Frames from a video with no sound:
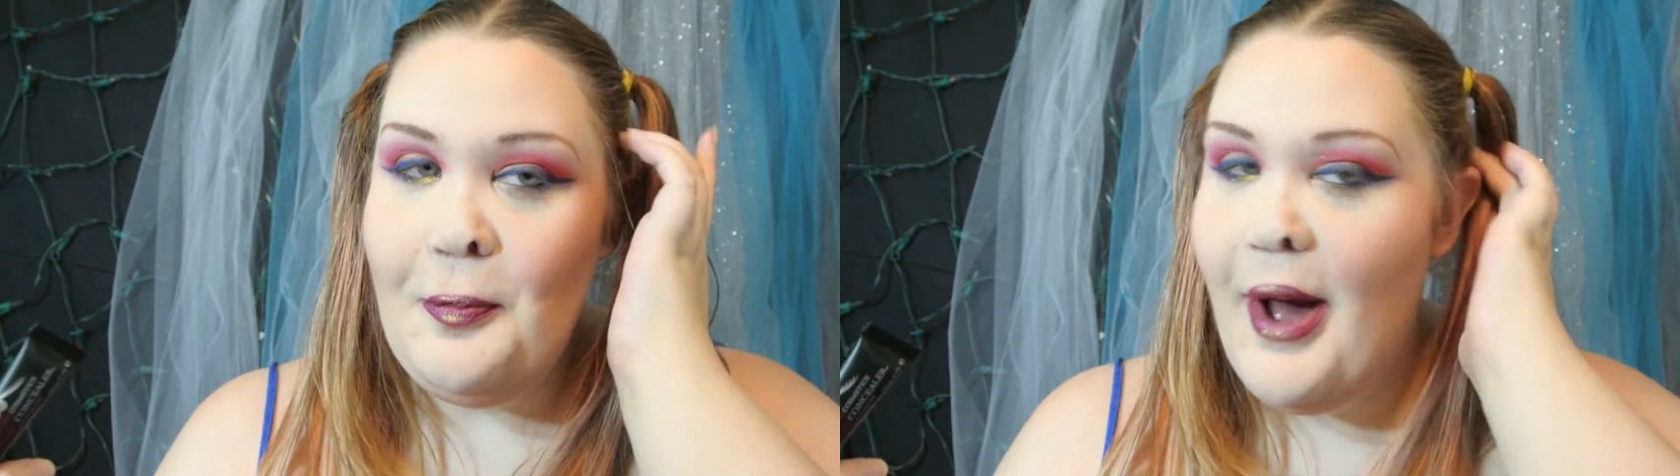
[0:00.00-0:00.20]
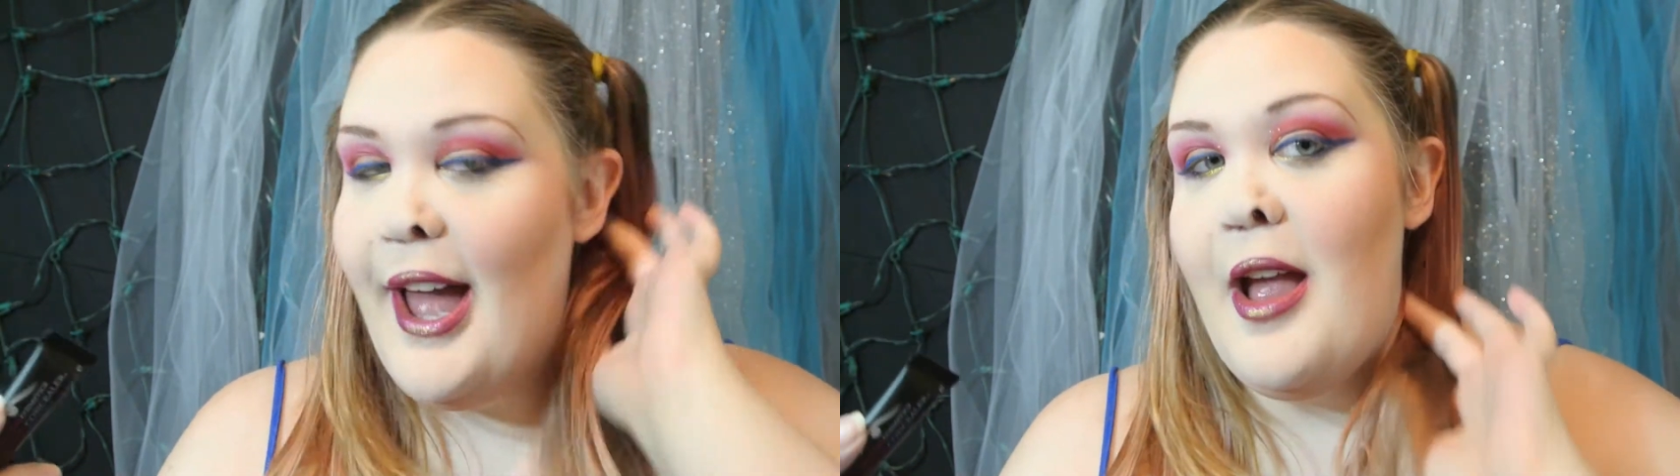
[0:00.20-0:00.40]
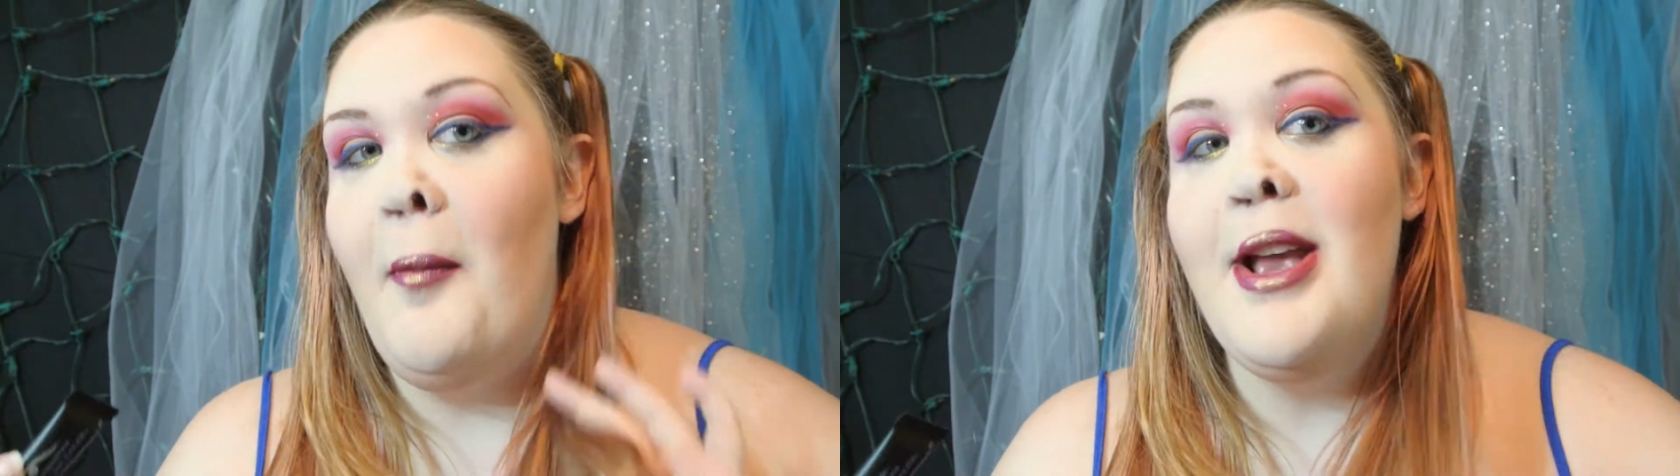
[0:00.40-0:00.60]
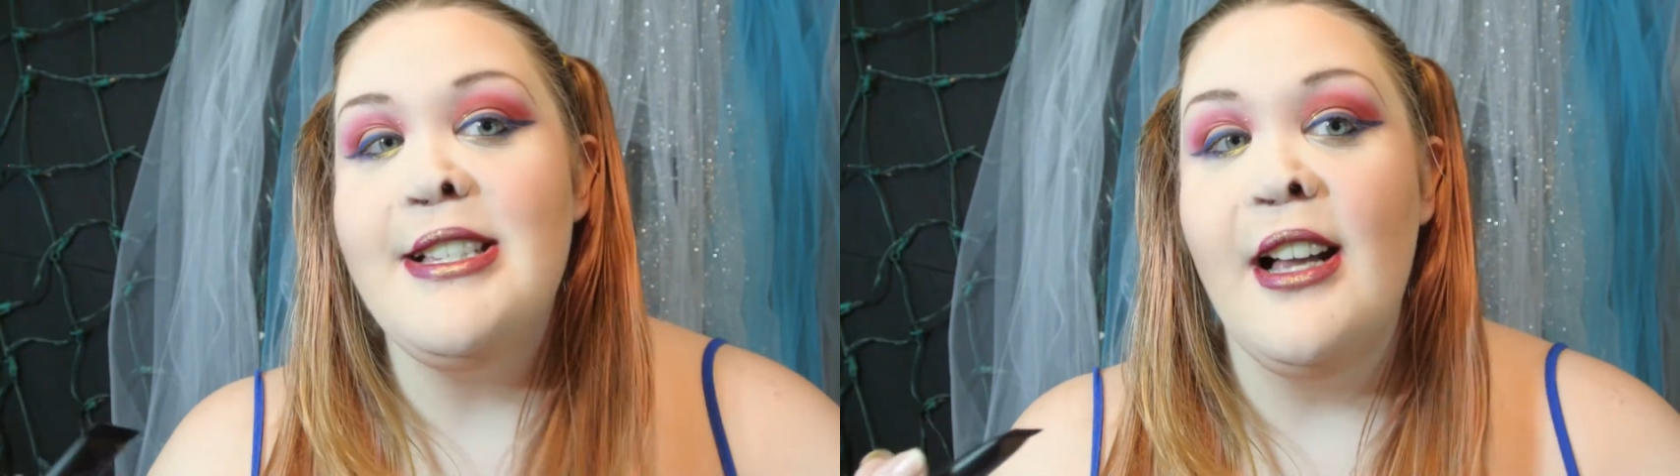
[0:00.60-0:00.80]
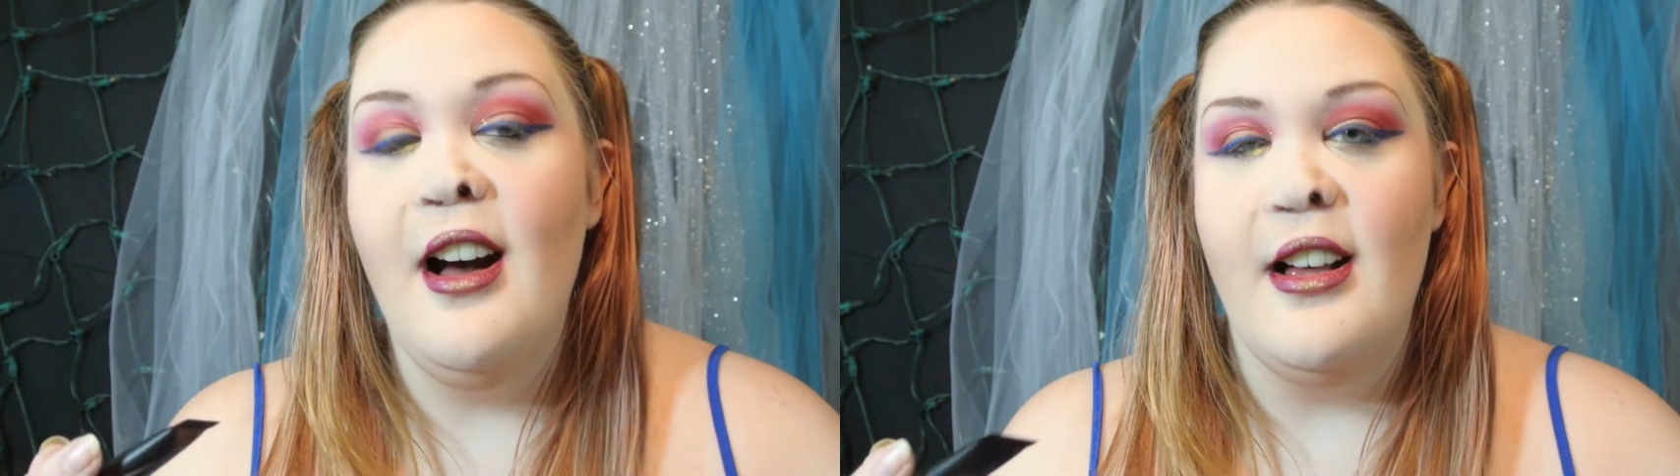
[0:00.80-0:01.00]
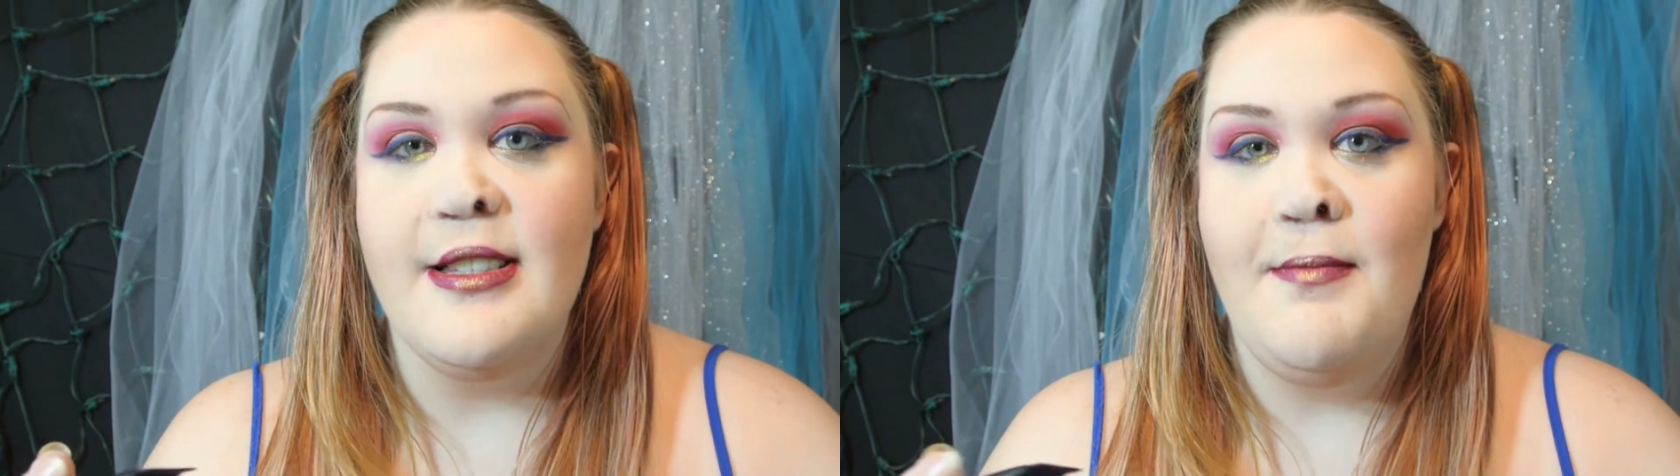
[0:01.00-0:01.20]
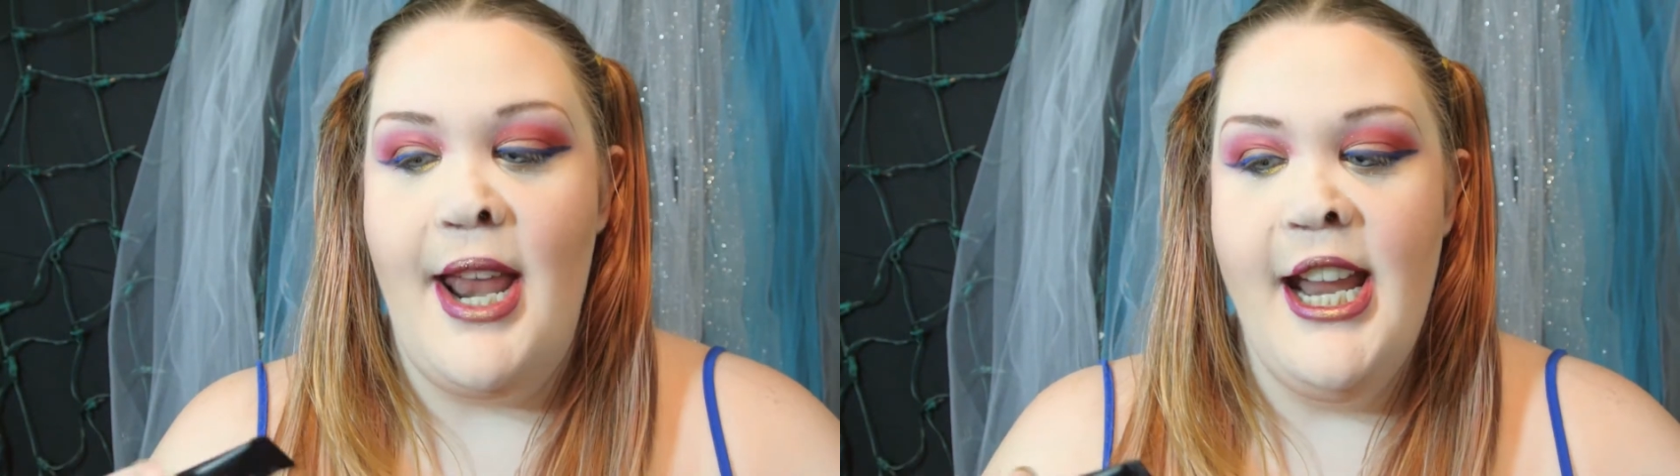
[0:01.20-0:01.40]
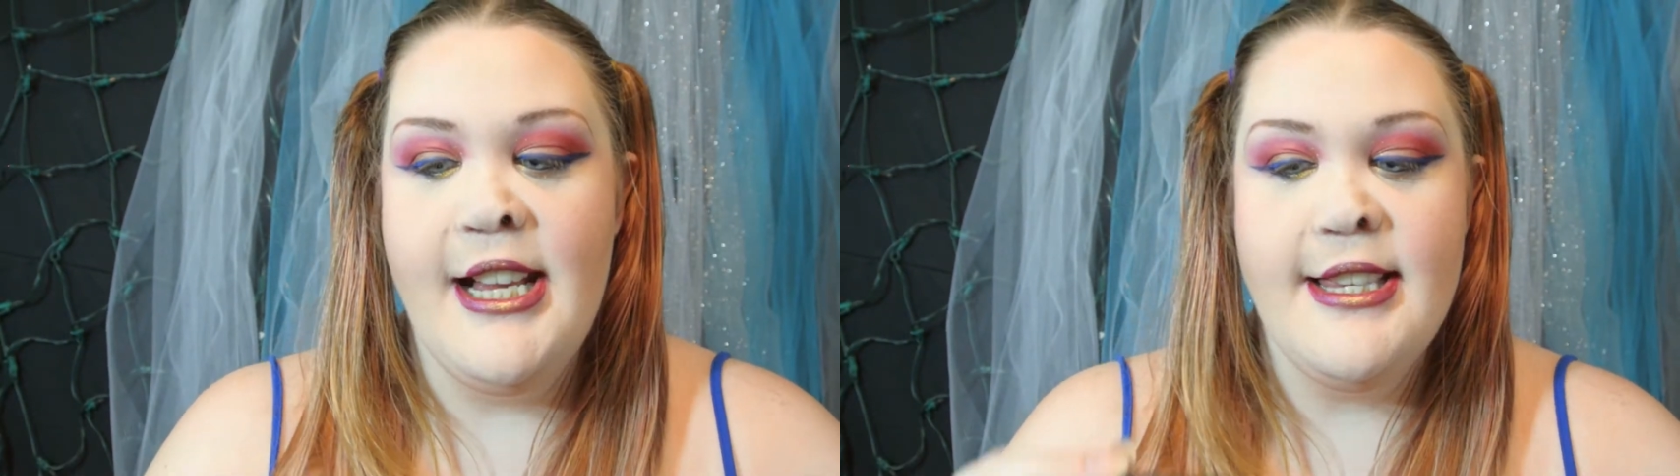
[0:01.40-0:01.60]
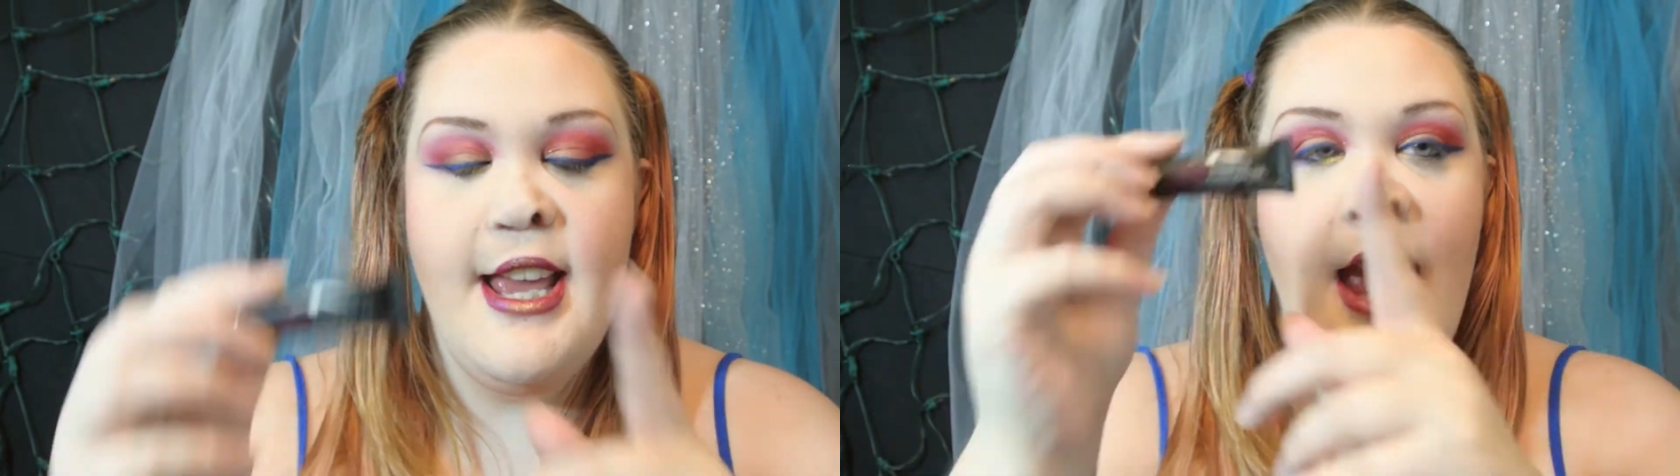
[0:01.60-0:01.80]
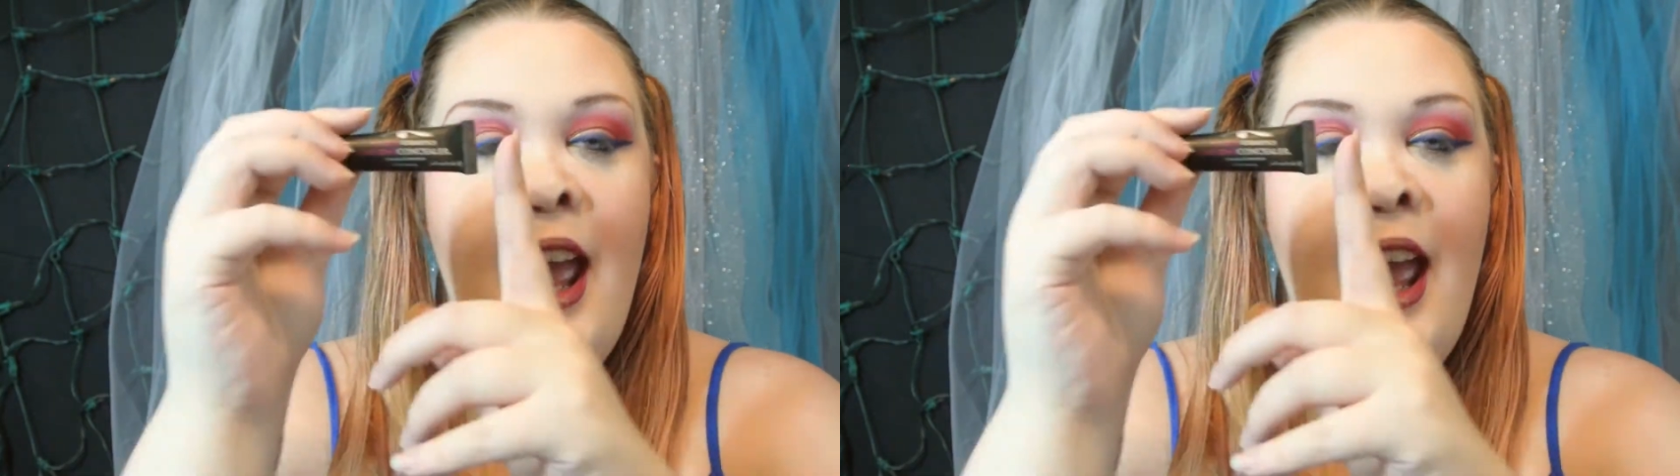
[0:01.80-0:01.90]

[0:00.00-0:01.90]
by Amazing Cosmetics,